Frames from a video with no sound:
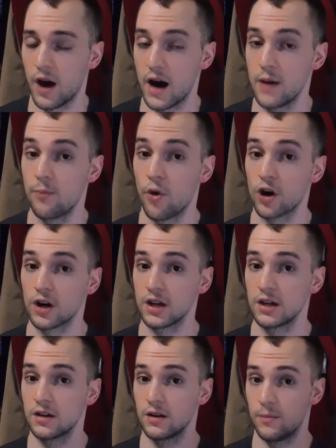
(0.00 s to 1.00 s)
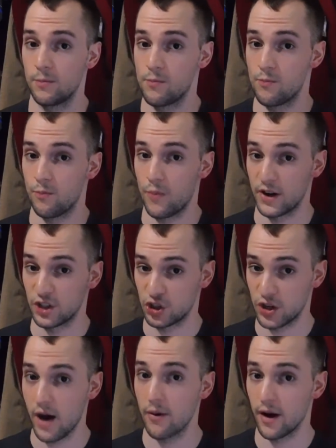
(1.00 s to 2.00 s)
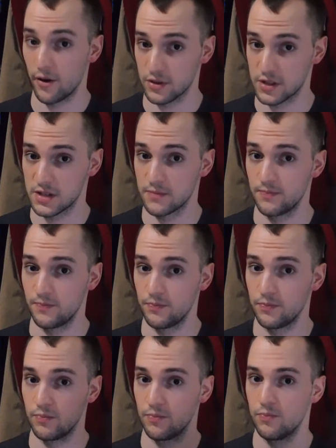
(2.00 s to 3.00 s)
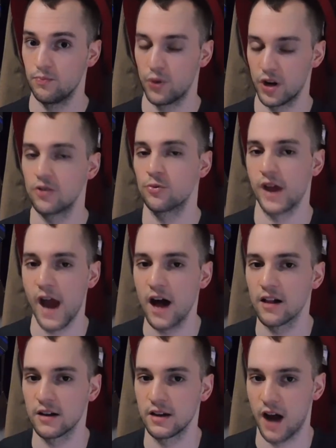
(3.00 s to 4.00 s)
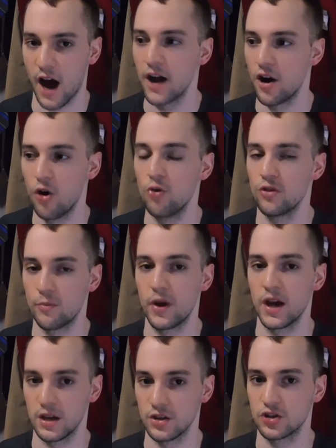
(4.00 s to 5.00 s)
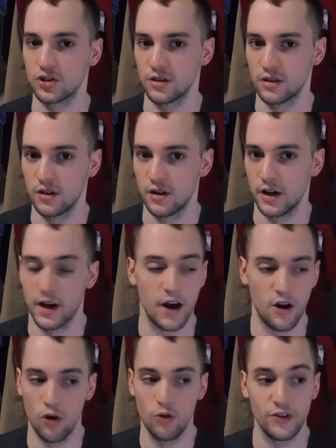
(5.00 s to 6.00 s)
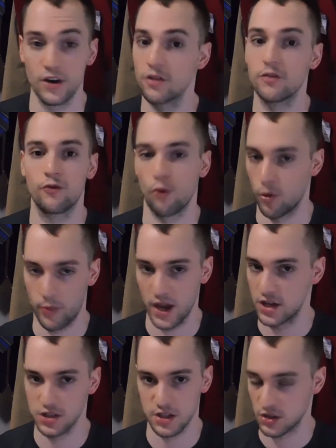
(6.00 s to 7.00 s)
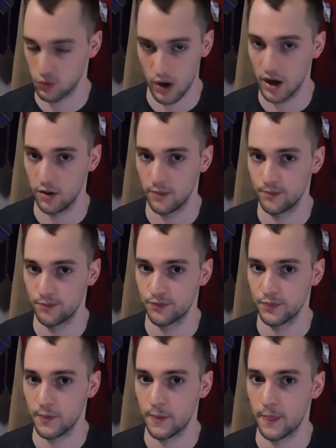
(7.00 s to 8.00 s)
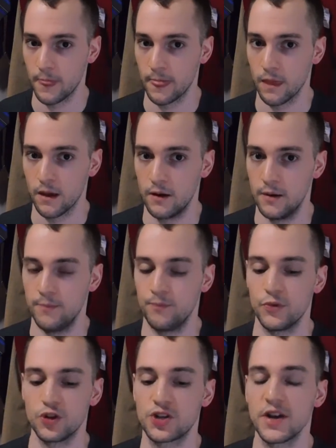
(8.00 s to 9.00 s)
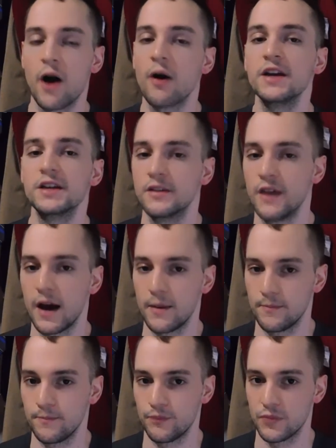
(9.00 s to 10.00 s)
I market my shoutouts. But in reality, I own the page, and I own the other 4 pages as well. You see how I did that?